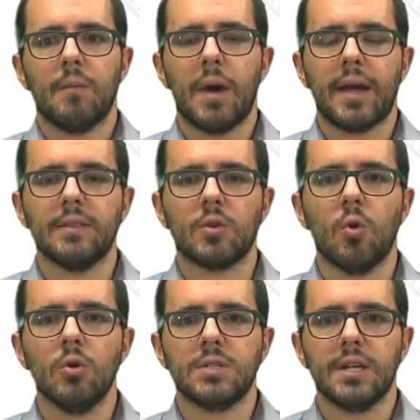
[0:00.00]
backend
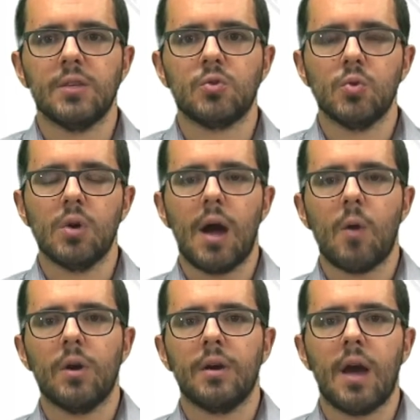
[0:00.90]
calls into
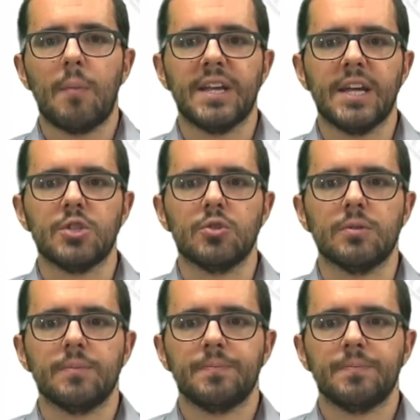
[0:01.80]
our application.